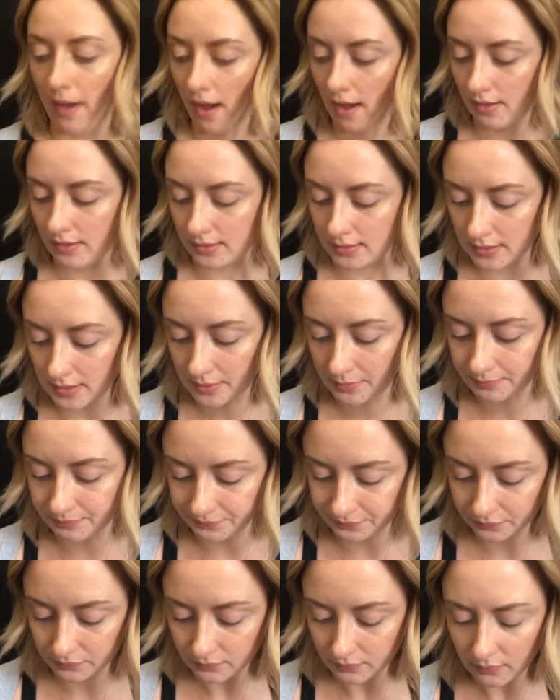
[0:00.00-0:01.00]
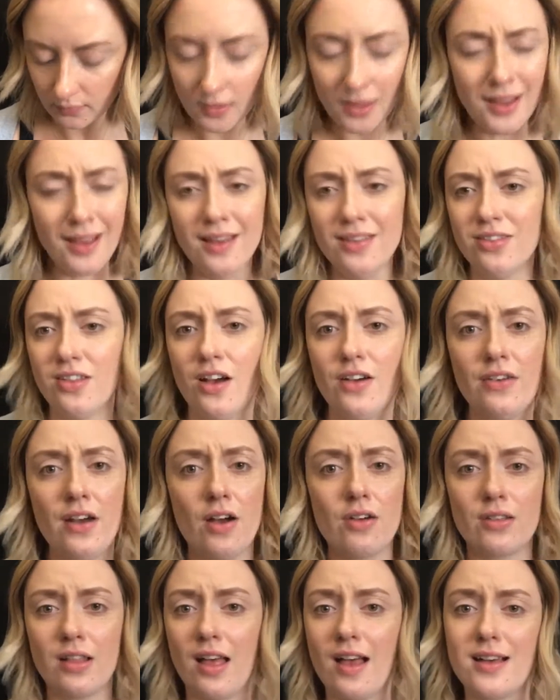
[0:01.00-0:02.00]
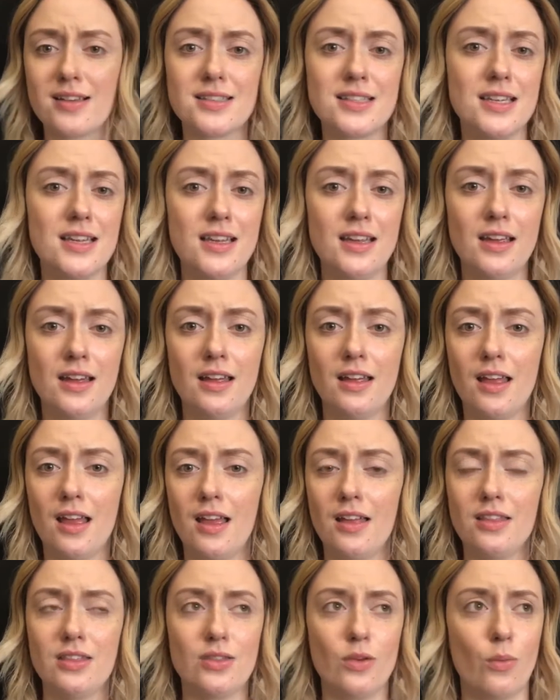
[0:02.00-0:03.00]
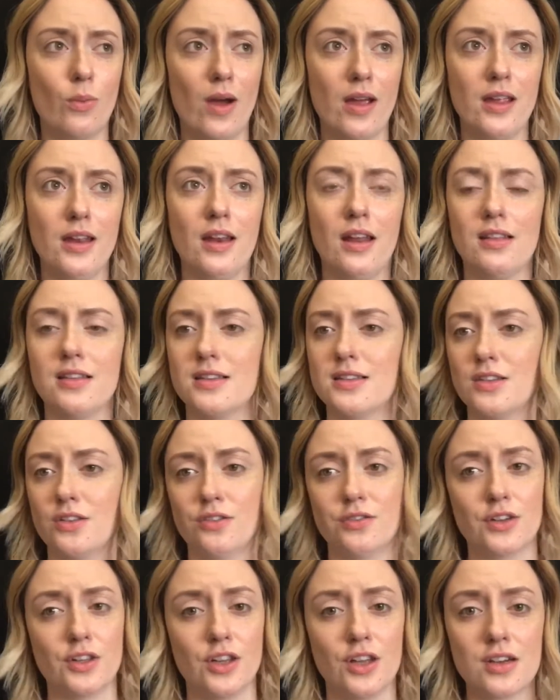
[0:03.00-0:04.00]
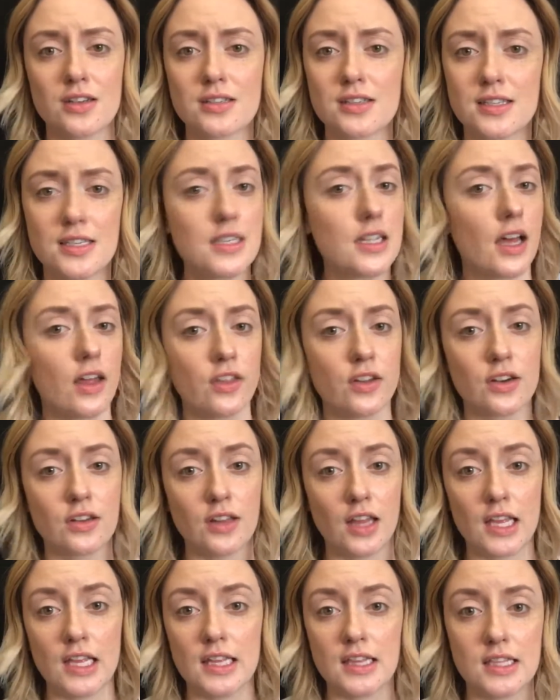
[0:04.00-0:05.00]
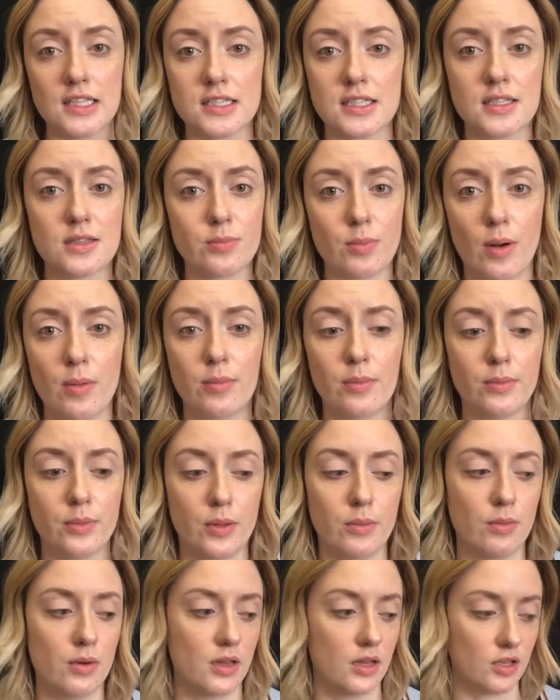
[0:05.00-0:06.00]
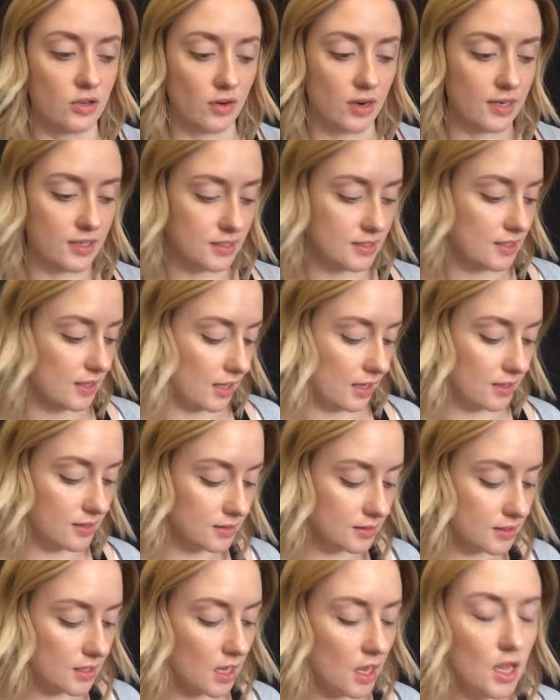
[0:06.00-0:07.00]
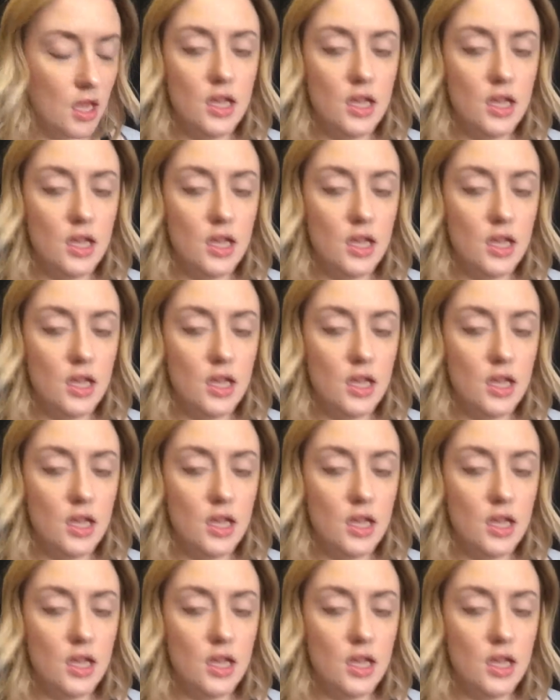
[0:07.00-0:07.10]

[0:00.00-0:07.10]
box. I love how classy the white and the silver looks together. Like, this is probably one of the greatest things.